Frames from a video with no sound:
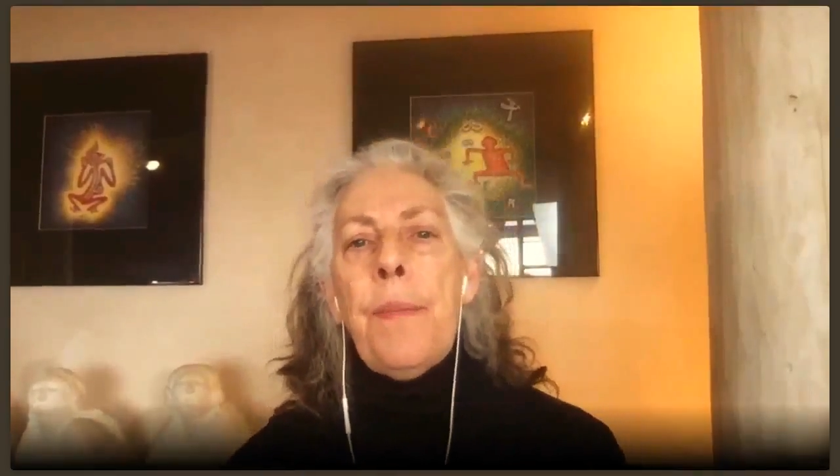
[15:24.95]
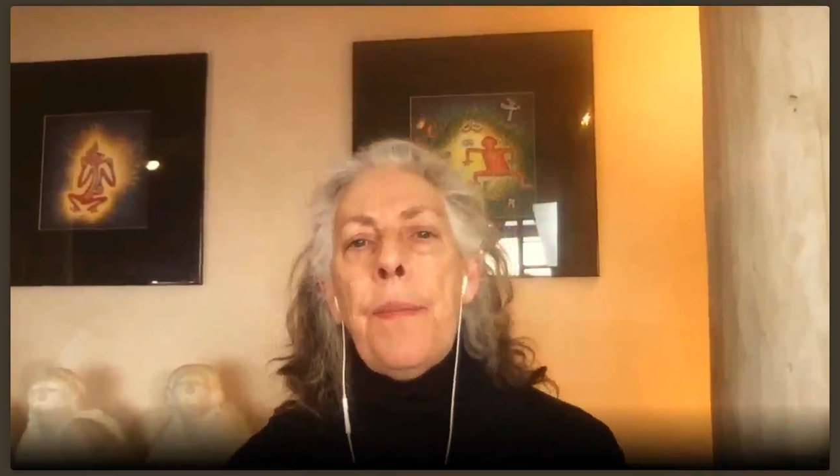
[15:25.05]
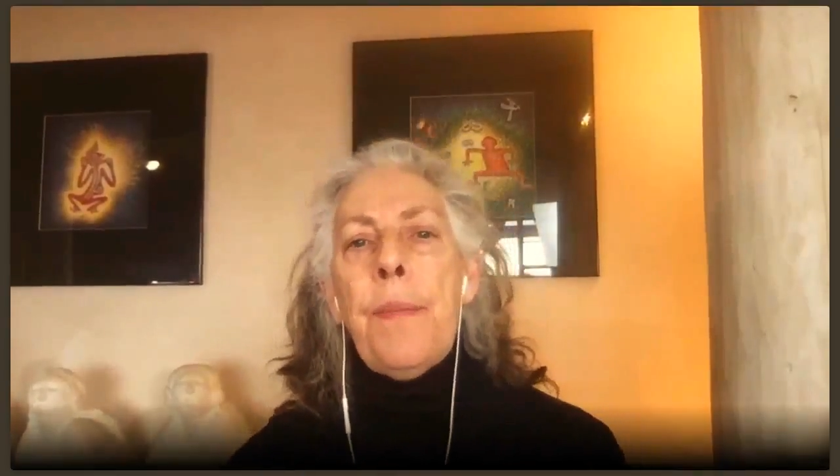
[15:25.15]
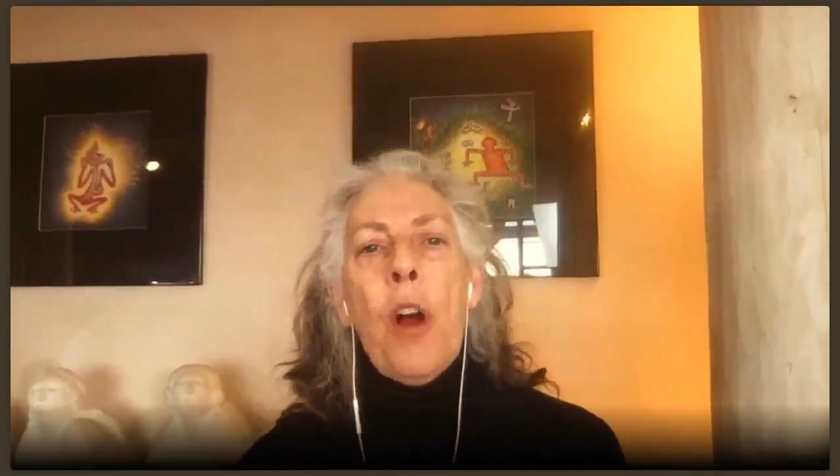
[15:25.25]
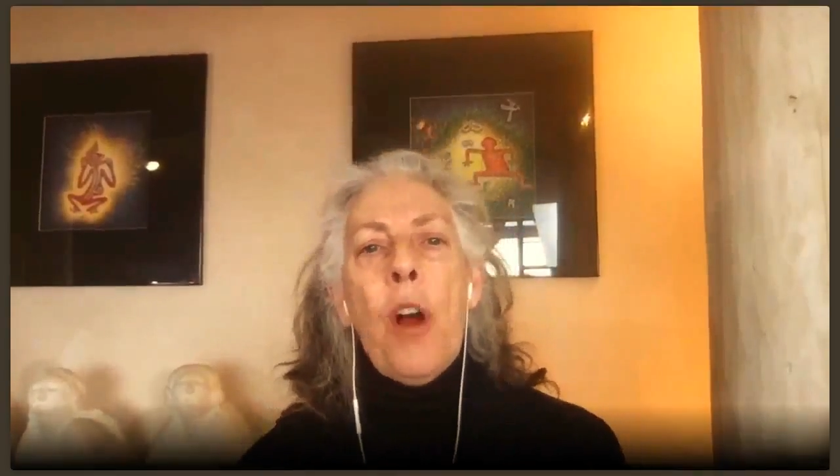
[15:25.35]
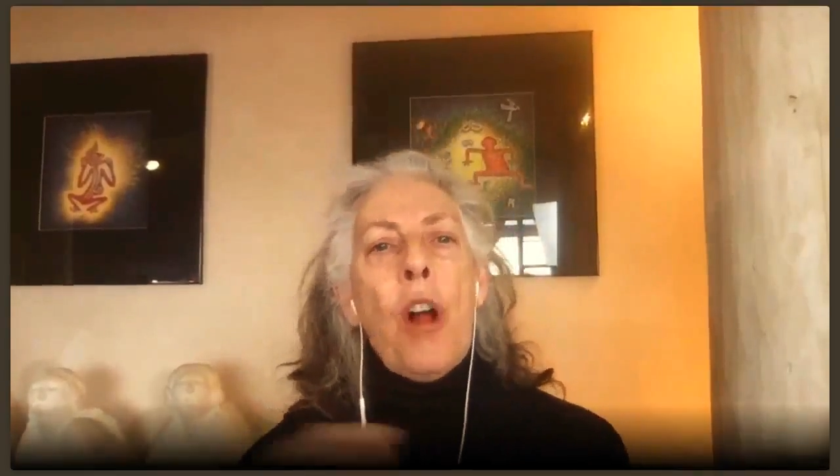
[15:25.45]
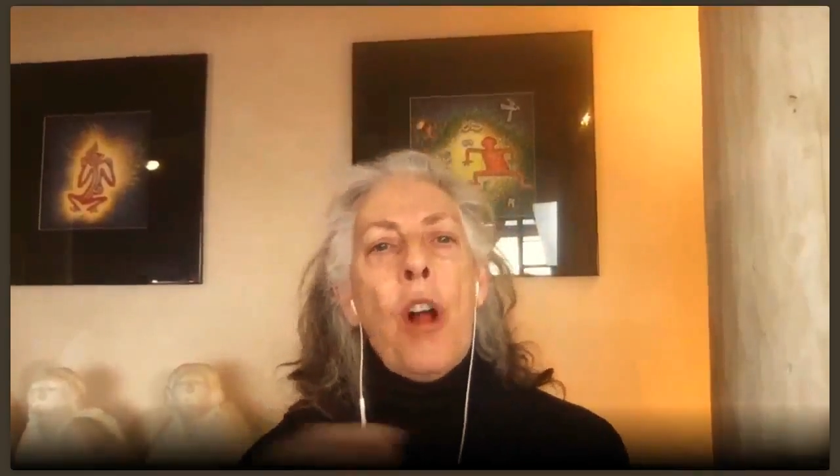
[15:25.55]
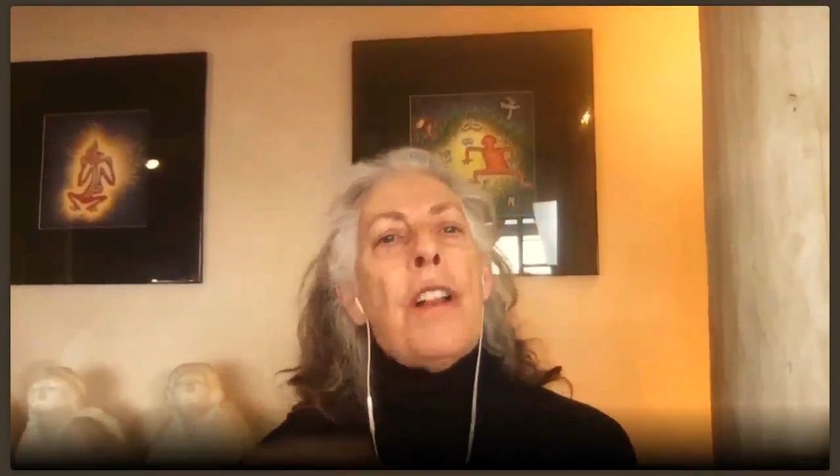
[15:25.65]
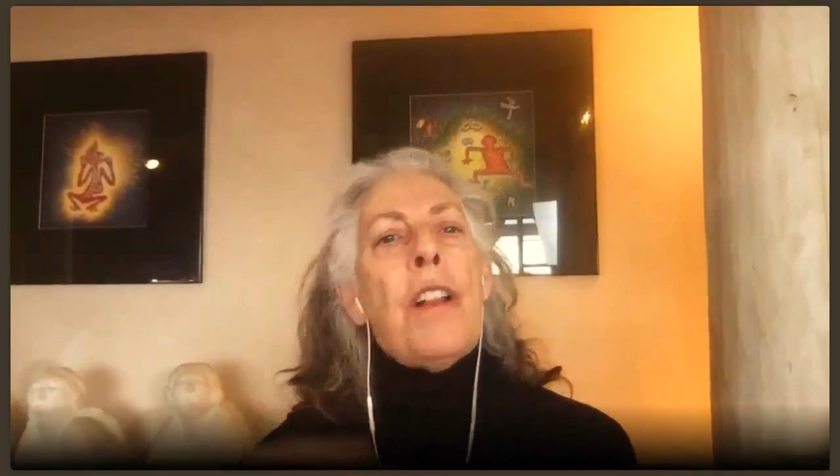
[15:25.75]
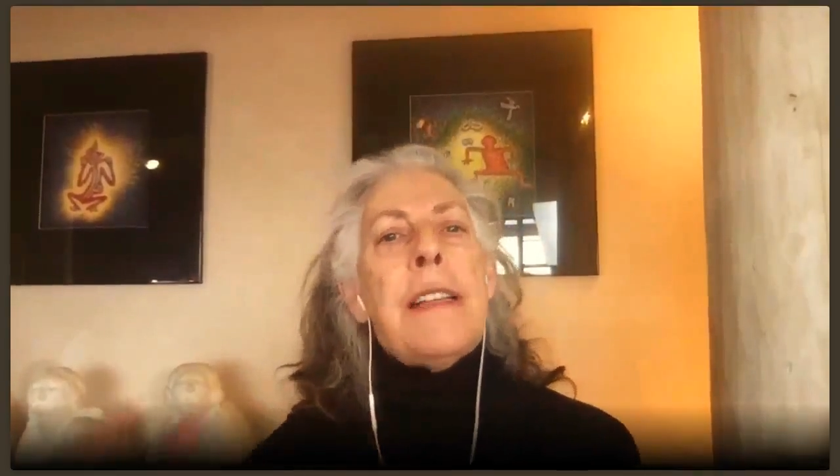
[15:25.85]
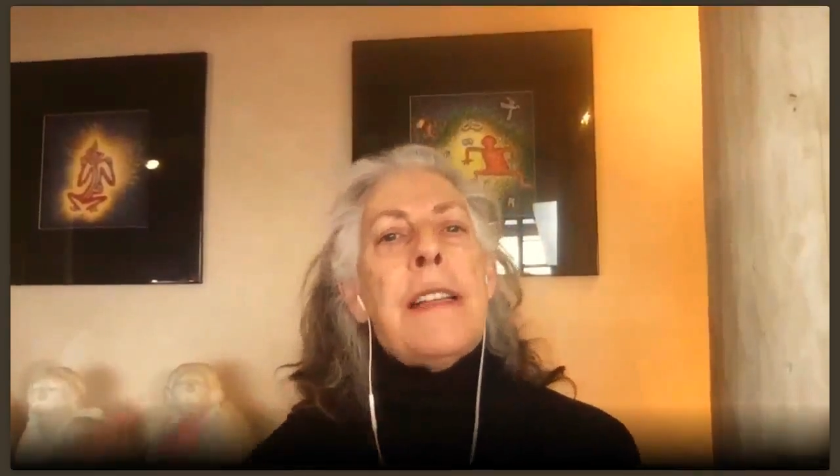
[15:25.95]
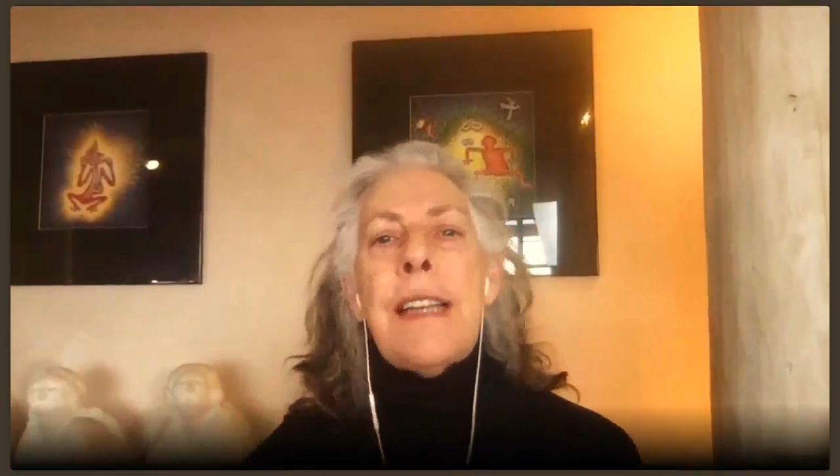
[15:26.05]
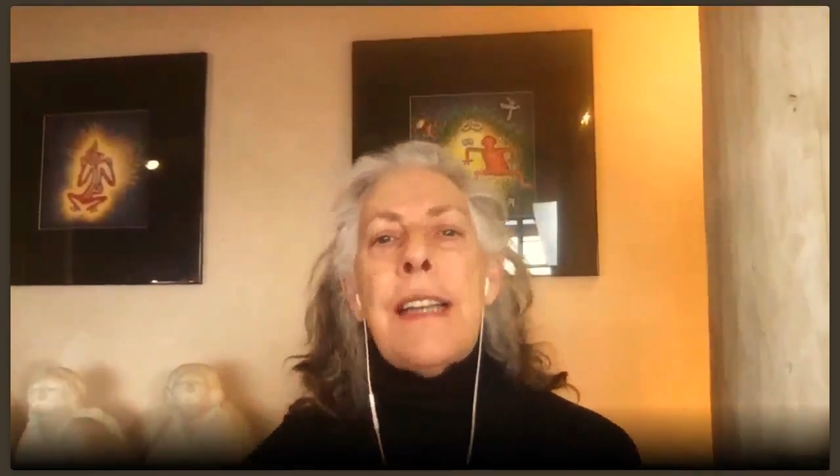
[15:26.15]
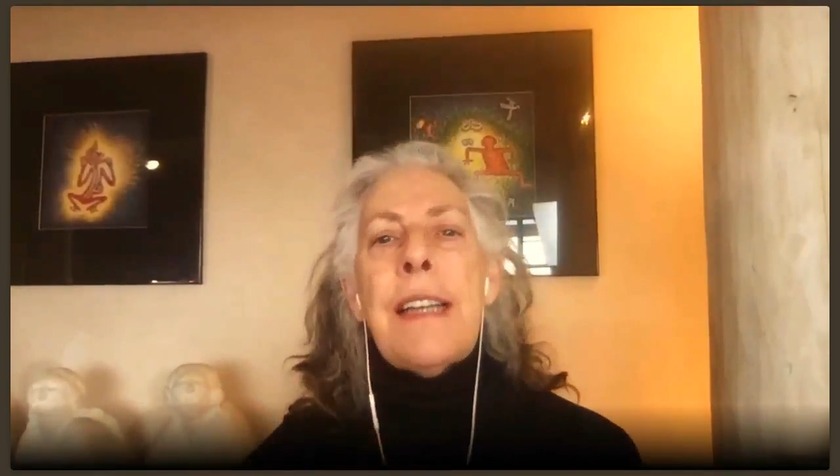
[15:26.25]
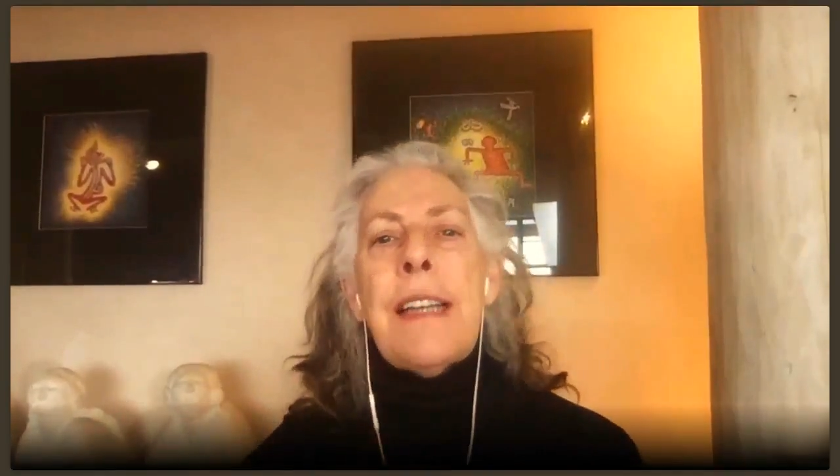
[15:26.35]
all these
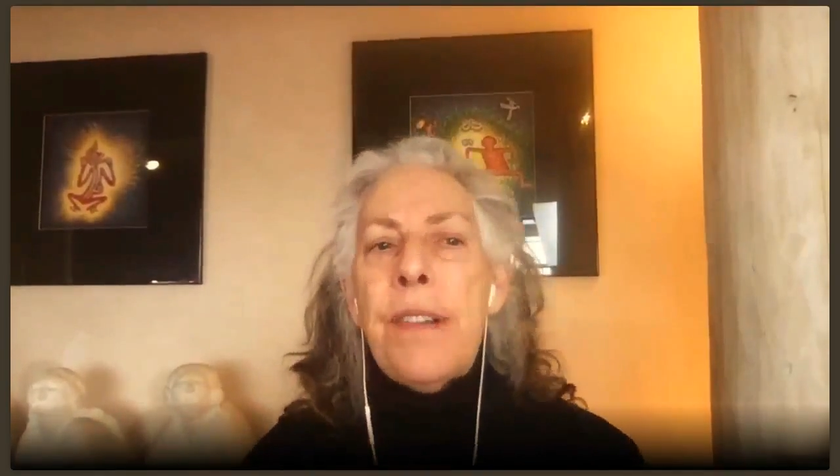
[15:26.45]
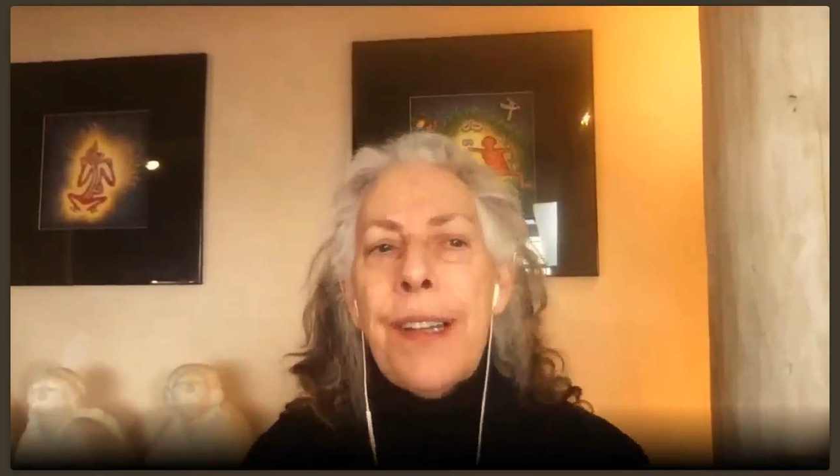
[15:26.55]
sessions,